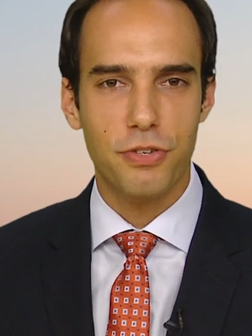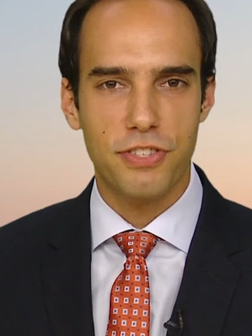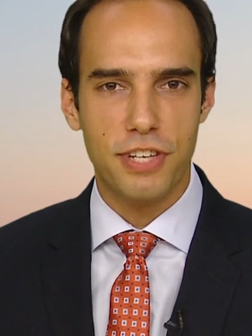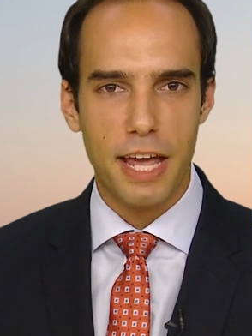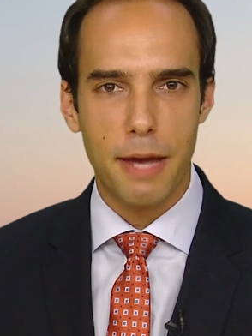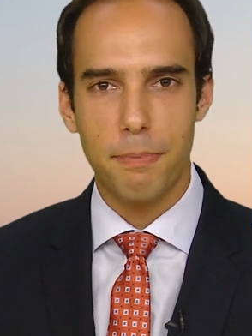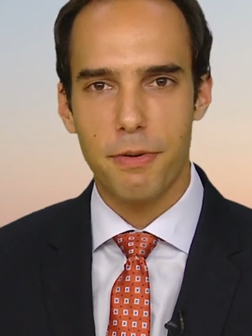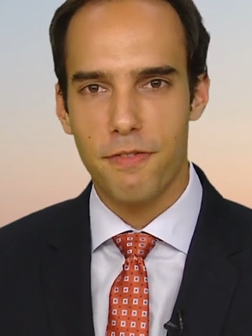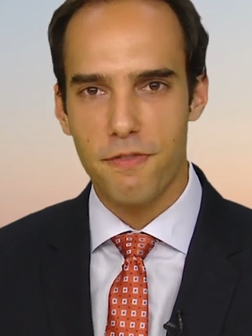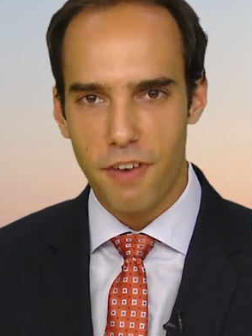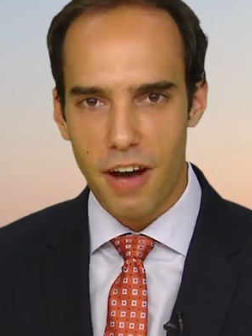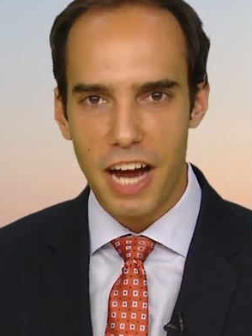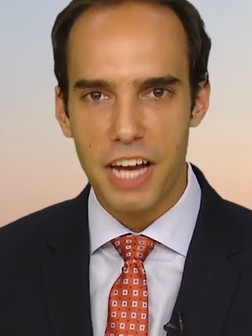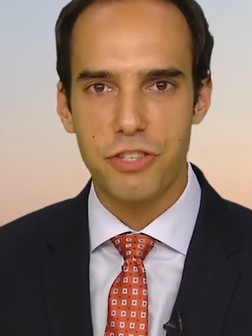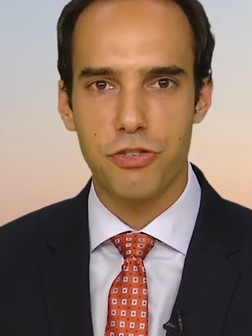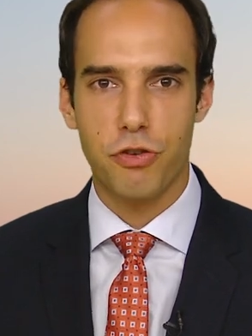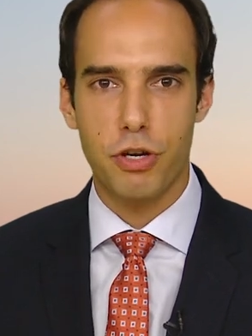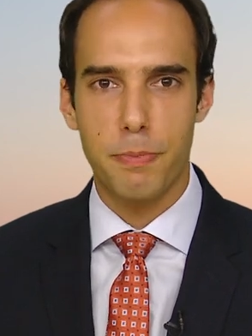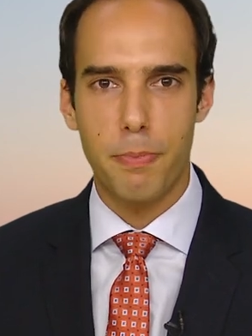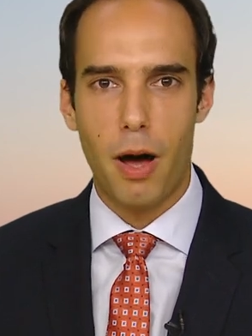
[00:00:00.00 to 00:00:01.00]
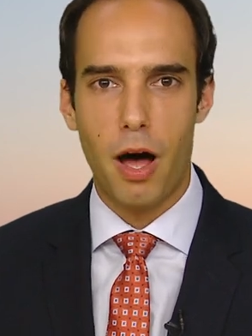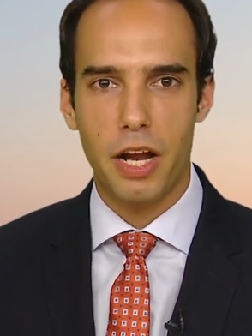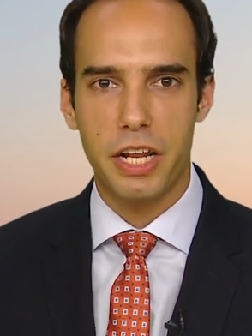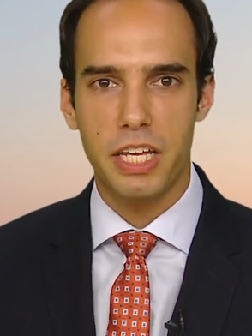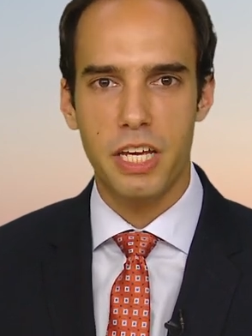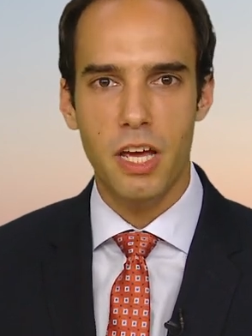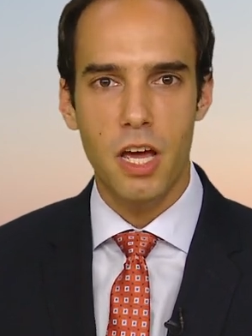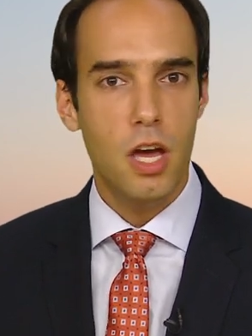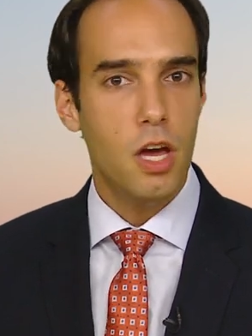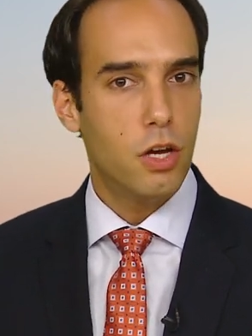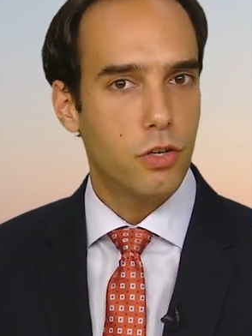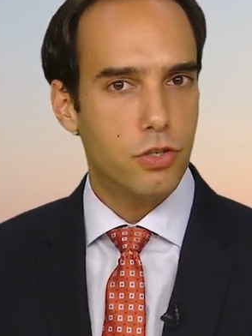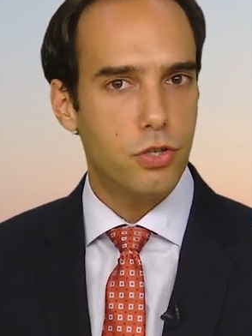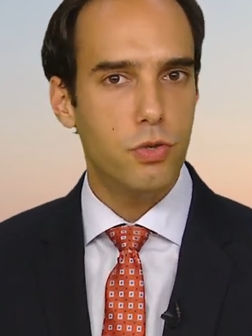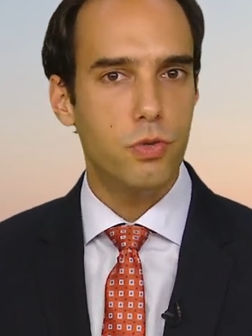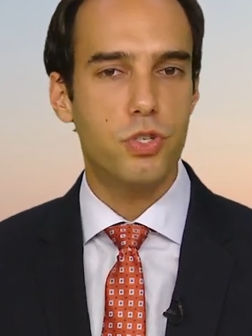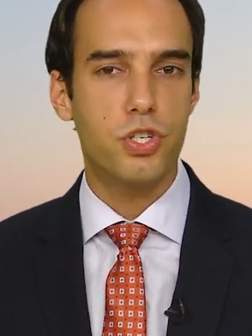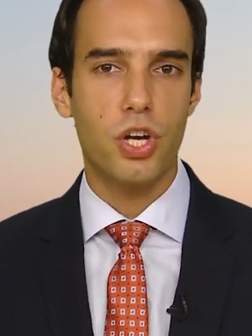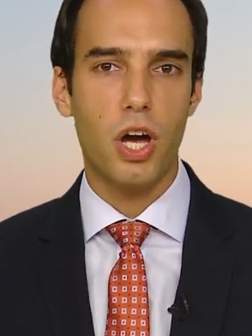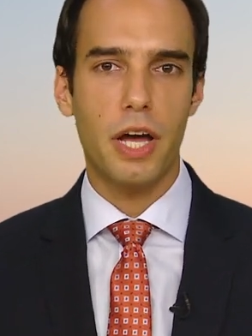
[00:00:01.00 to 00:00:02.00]
stamp advisory body
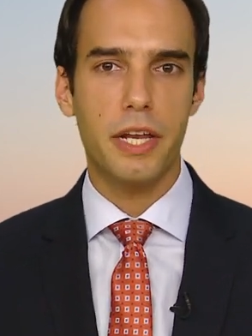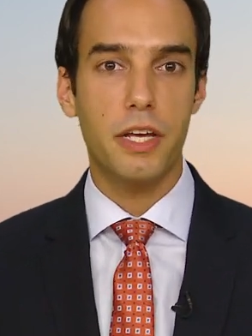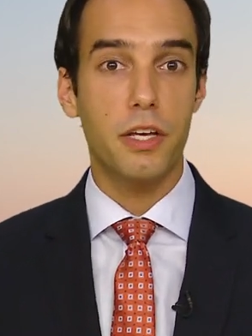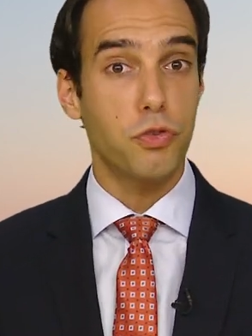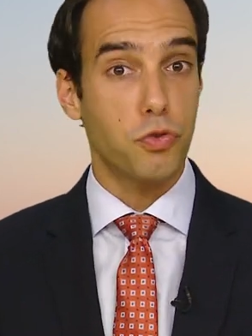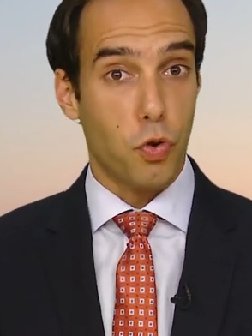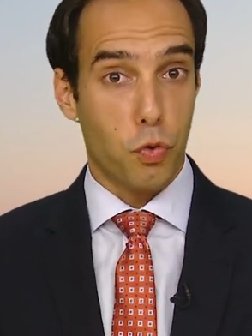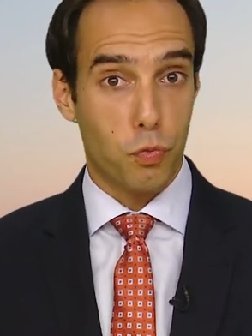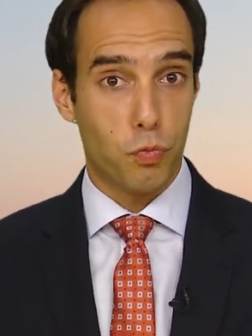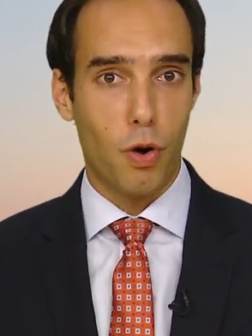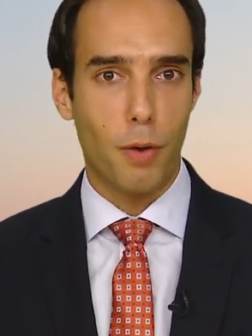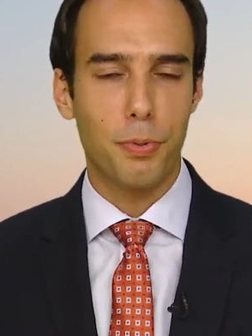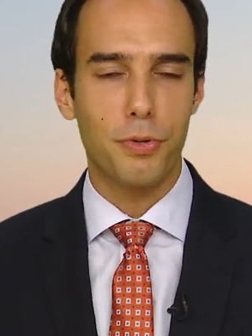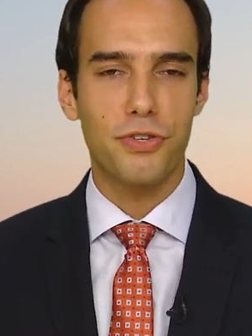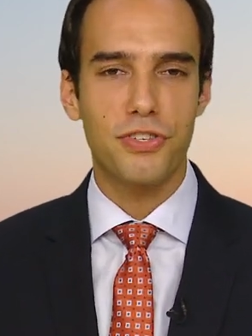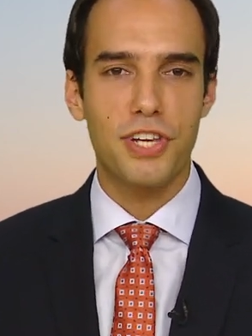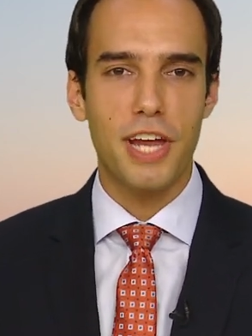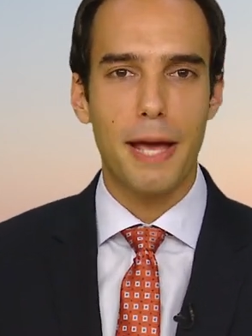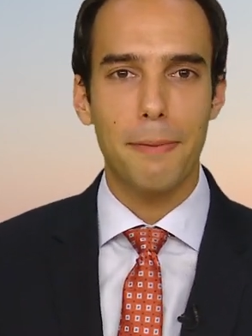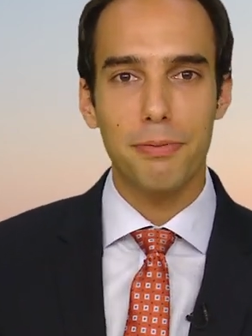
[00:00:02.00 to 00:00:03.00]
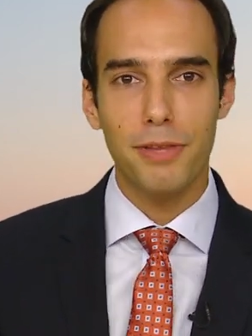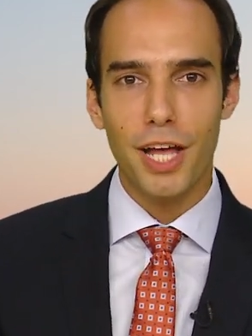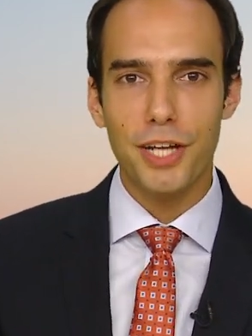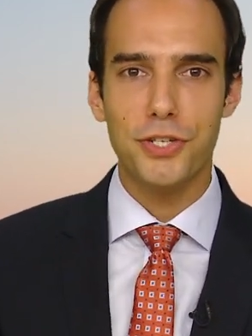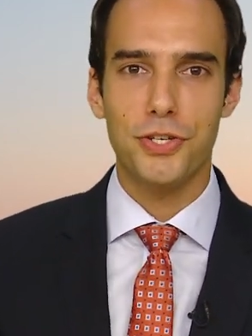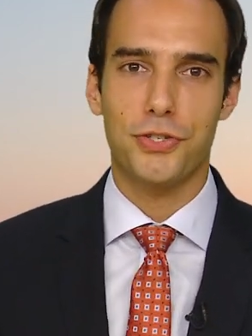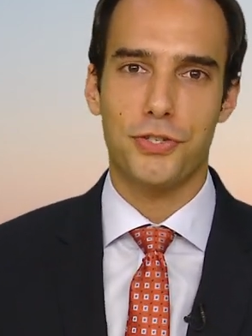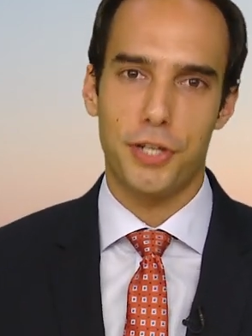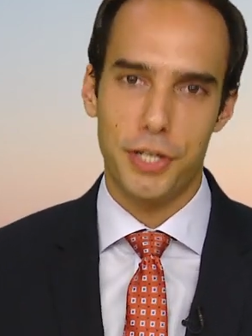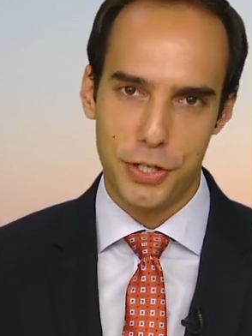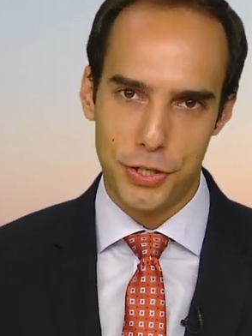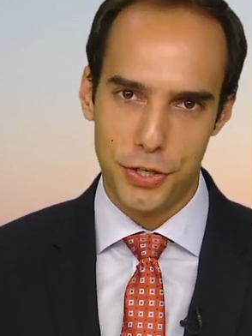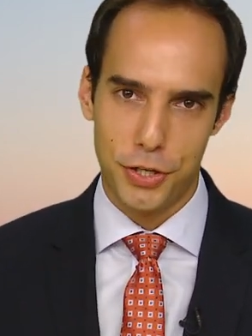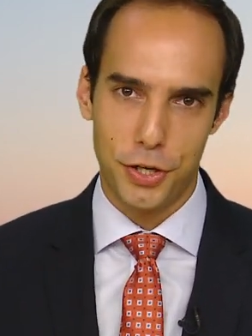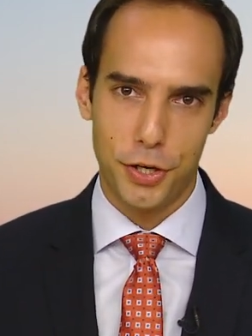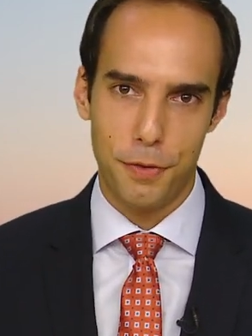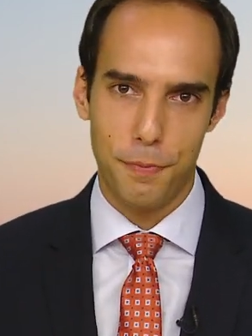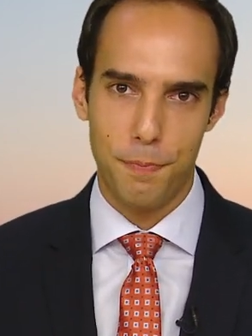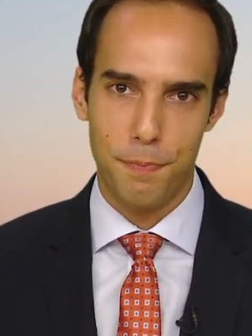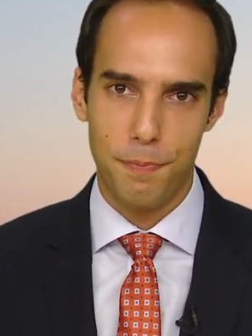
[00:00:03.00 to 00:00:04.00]
to China's rubber stamp
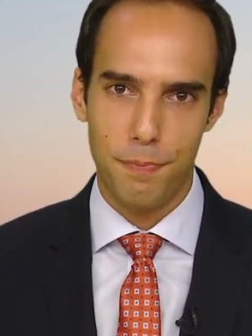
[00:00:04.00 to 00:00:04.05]
legislature.